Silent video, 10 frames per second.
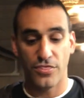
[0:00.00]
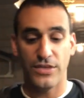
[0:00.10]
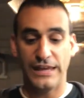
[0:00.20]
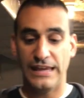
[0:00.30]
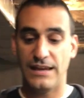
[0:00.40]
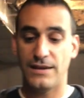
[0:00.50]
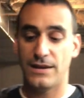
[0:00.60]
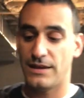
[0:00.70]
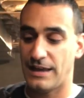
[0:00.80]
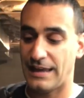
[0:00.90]
The
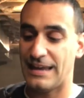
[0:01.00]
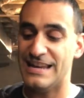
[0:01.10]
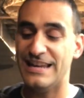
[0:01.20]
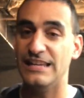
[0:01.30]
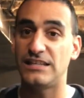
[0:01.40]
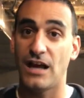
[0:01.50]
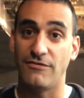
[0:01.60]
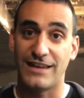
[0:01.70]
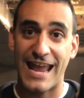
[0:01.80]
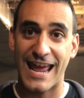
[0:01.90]
ease
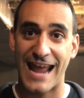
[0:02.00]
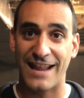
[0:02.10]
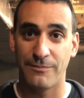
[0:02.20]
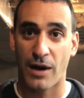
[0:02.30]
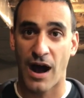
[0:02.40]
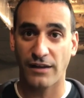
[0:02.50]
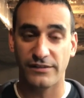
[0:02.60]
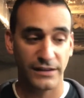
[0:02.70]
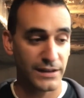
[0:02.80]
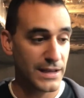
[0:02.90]
of getting it out of the
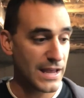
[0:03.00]
box